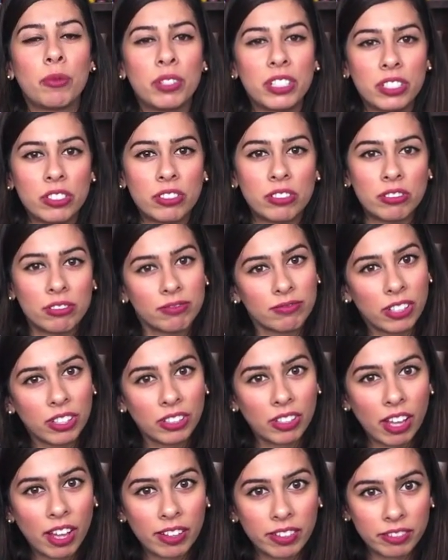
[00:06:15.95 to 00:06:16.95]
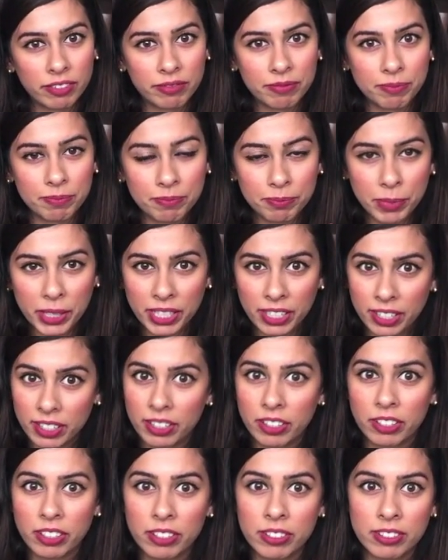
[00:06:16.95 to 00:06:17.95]
which a lot of
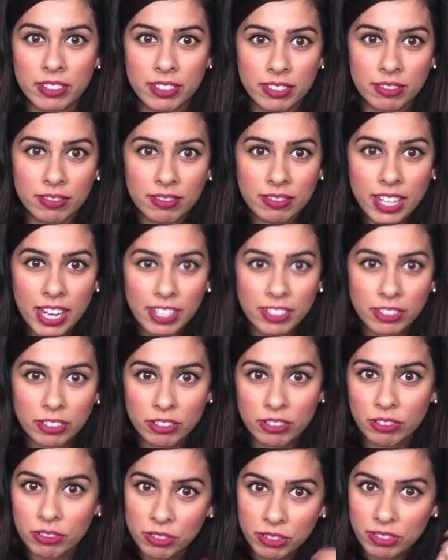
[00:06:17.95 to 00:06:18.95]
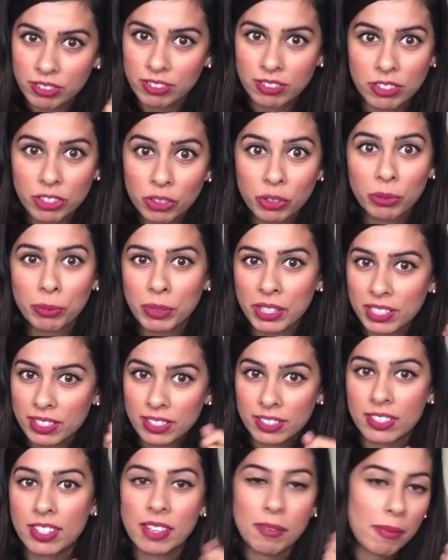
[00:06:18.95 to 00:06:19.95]
beginners tend to just do
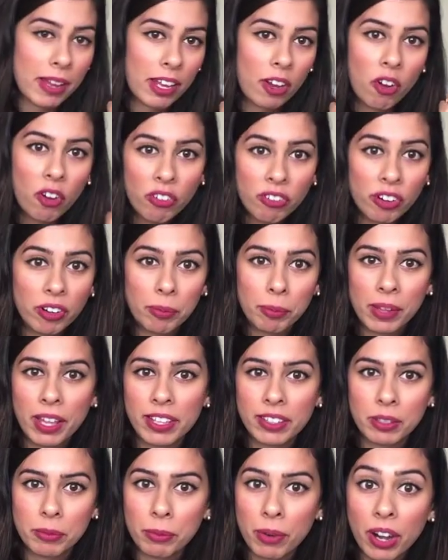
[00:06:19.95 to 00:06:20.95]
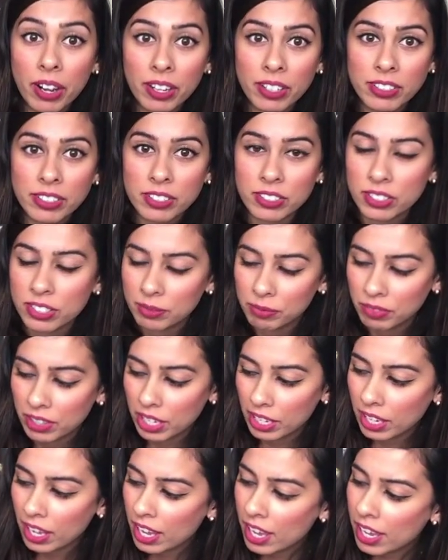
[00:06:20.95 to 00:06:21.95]
because they might over apply the product or
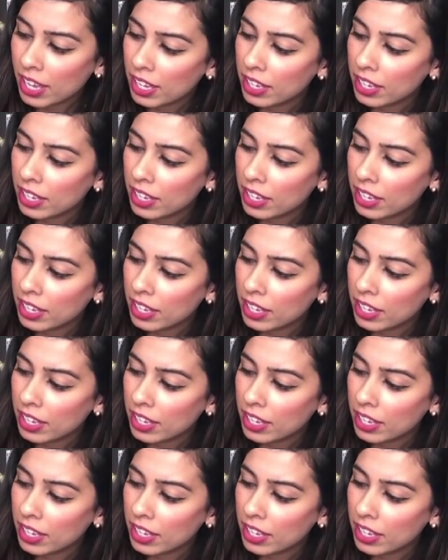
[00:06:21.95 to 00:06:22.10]
something.